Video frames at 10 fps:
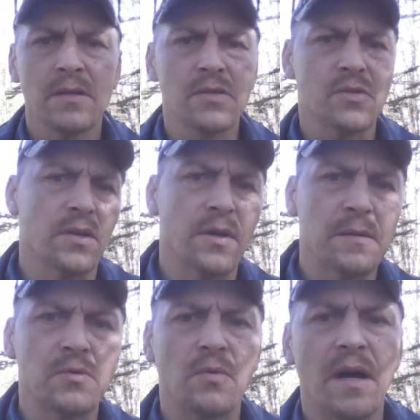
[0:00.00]
So he
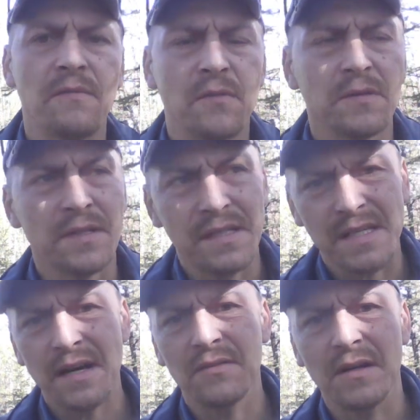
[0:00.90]
grabs a rifle and he's
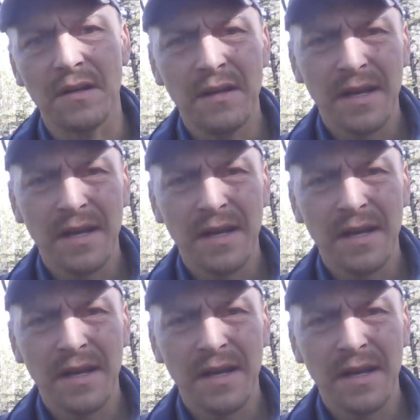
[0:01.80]
out there.